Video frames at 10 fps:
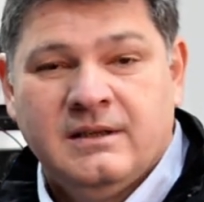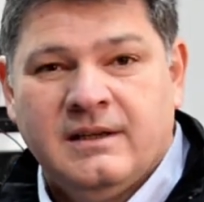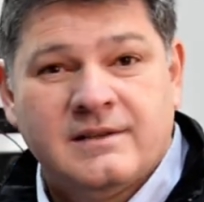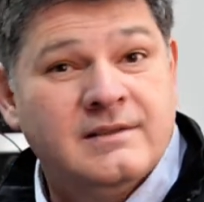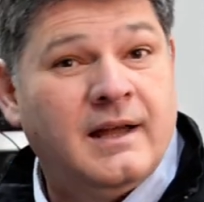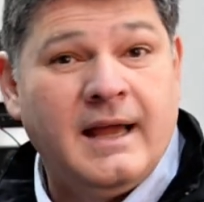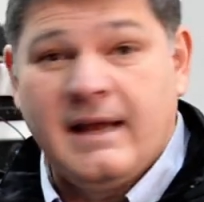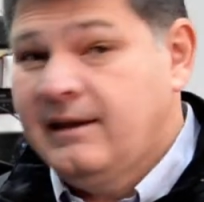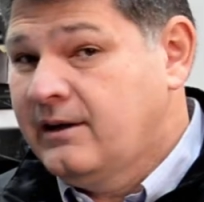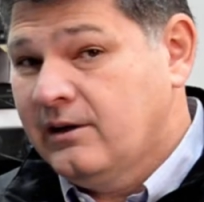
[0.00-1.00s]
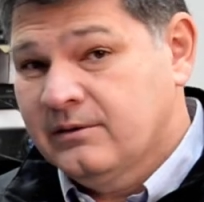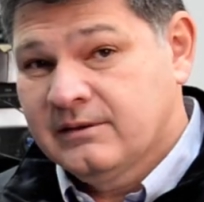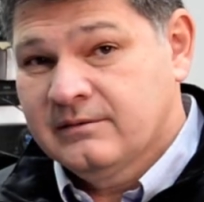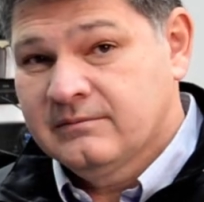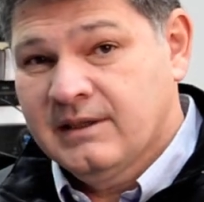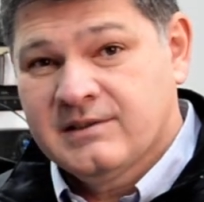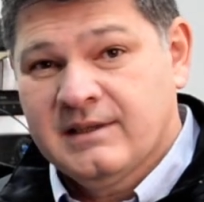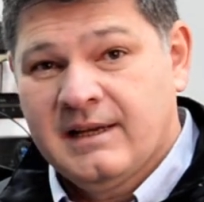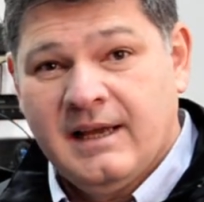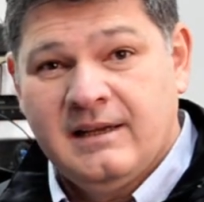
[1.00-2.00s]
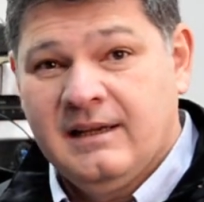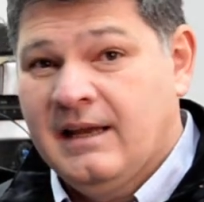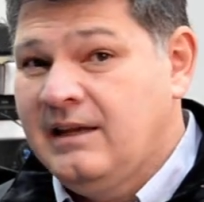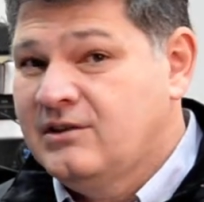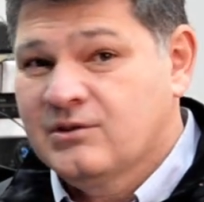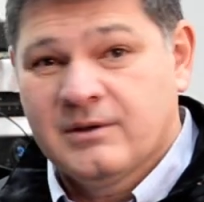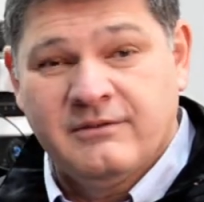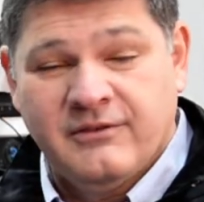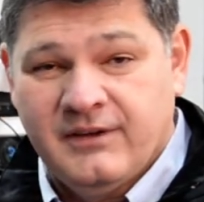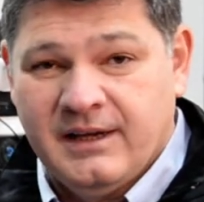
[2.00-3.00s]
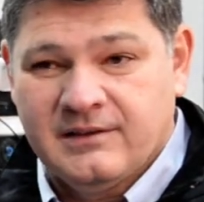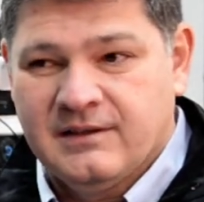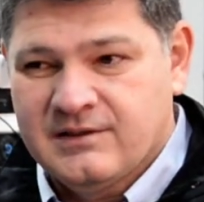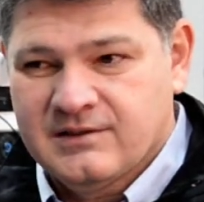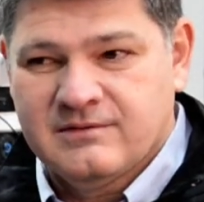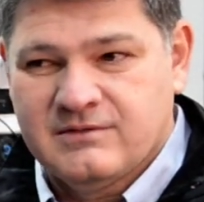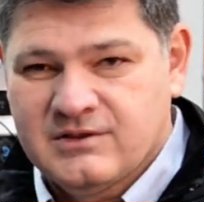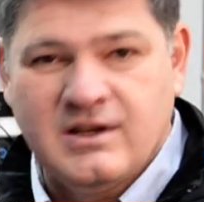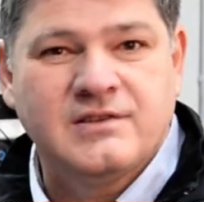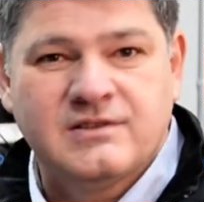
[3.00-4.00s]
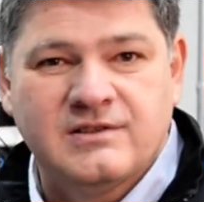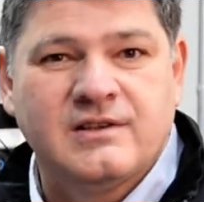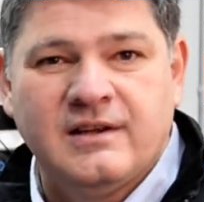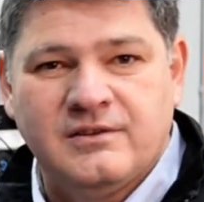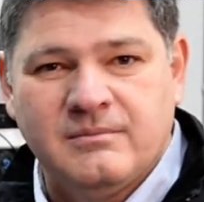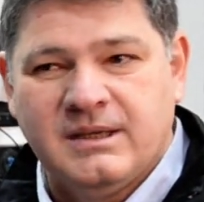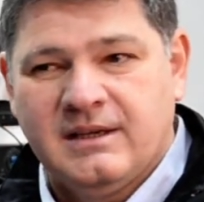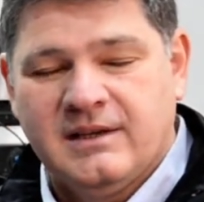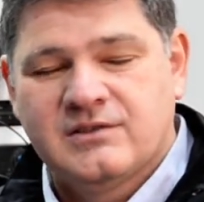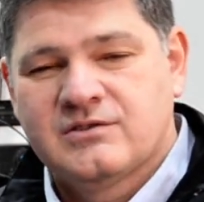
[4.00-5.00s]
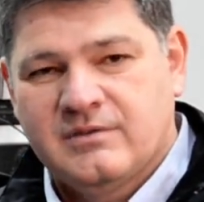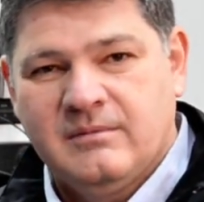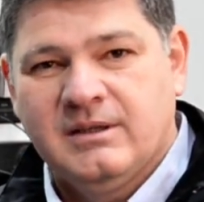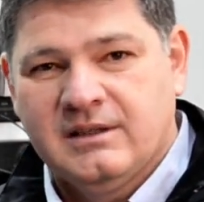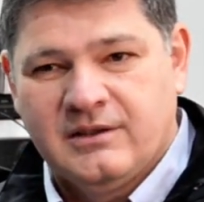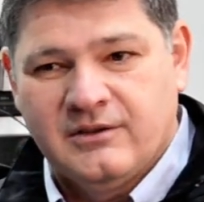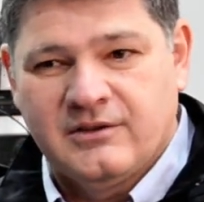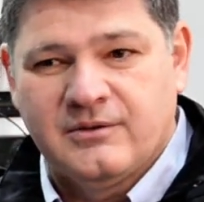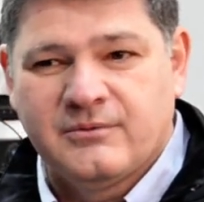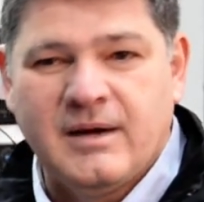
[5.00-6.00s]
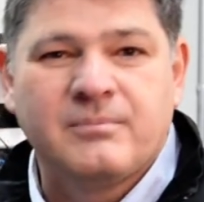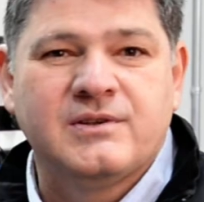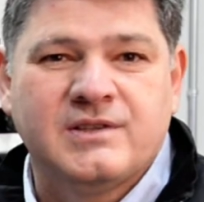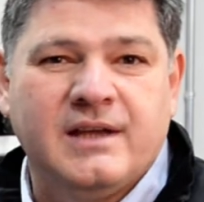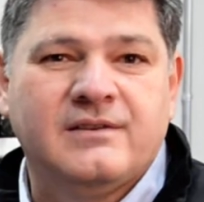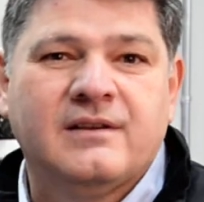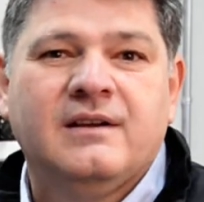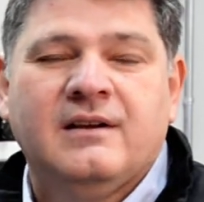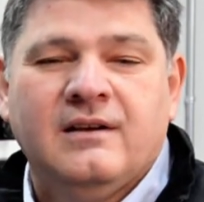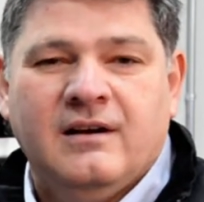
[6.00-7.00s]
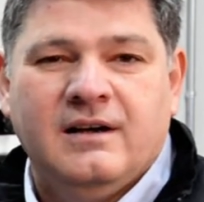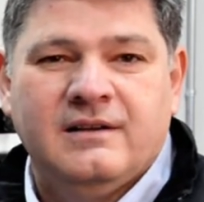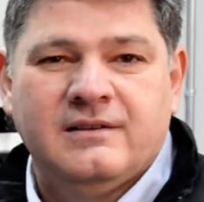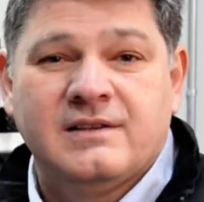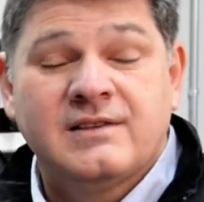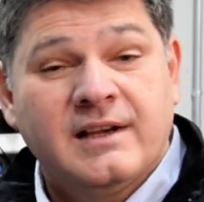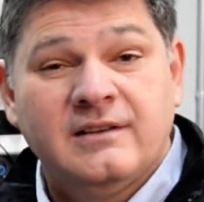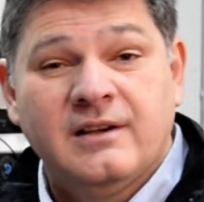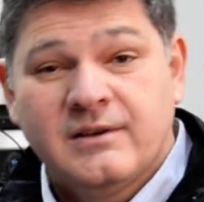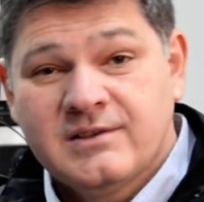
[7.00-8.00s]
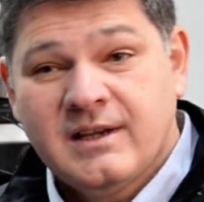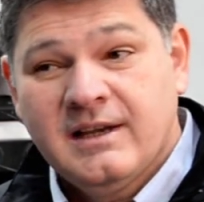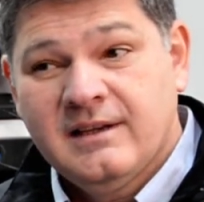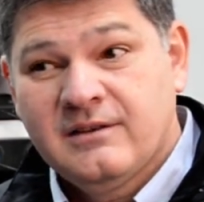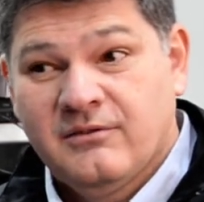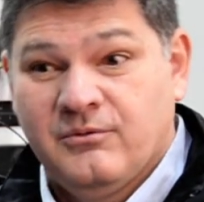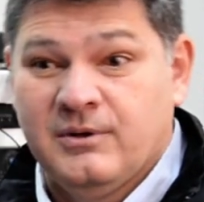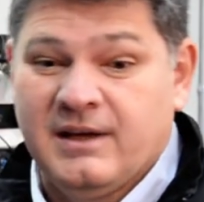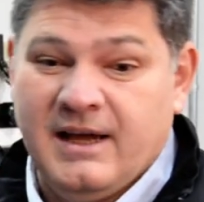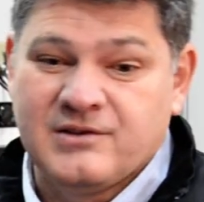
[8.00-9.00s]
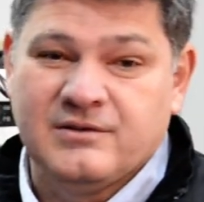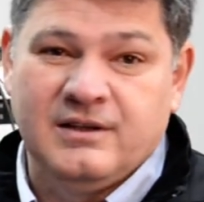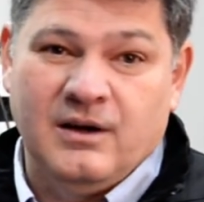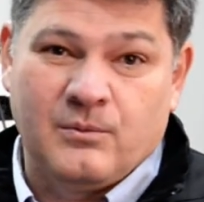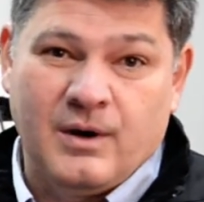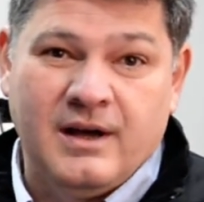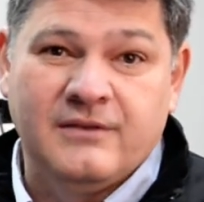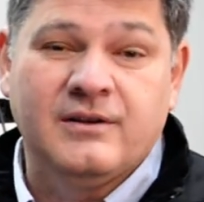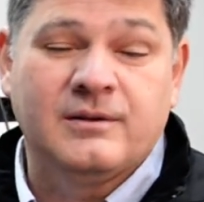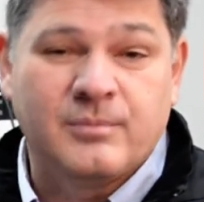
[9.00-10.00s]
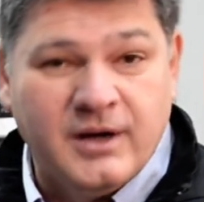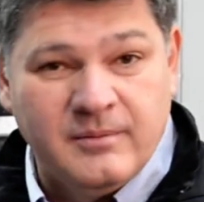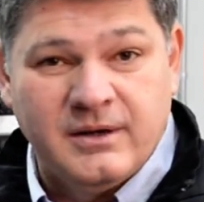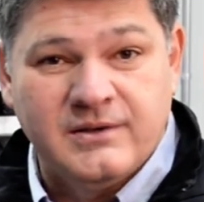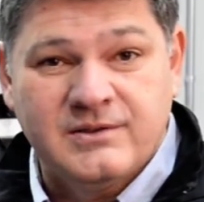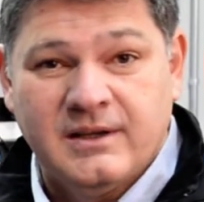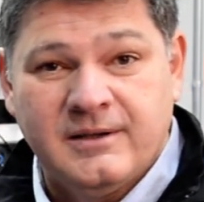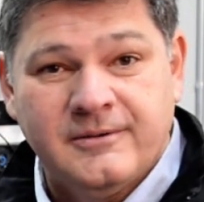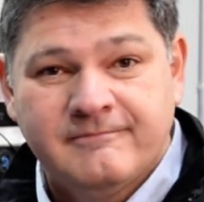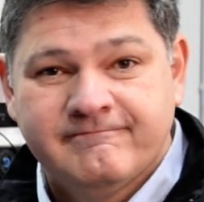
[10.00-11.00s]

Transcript: It's not adding color, it's not adding any sort of effect, it's just designed to be extremely linear, to represent on the secondary side of what actually arrived on the primary side.